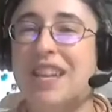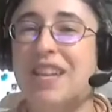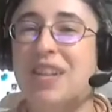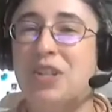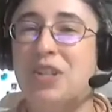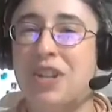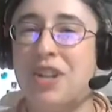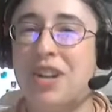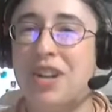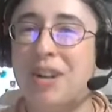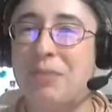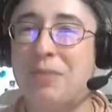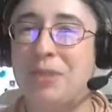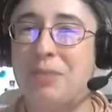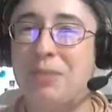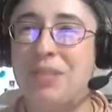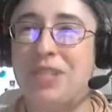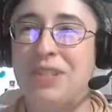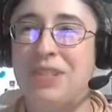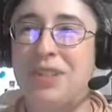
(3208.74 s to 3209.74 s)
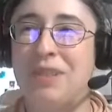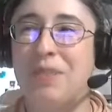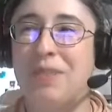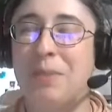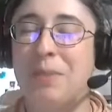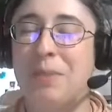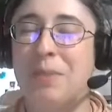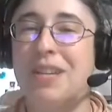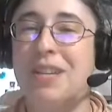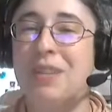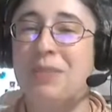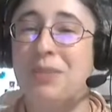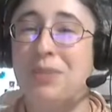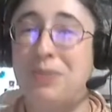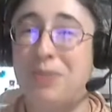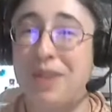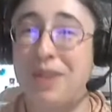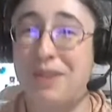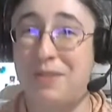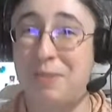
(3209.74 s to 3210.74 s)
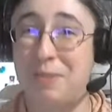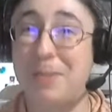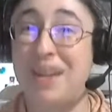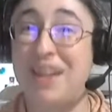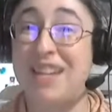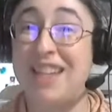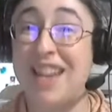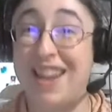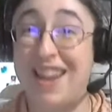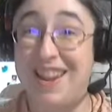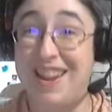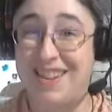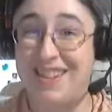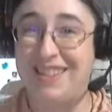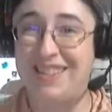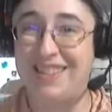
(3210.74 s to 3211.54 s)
jobs and we still have reputations we have to maintain.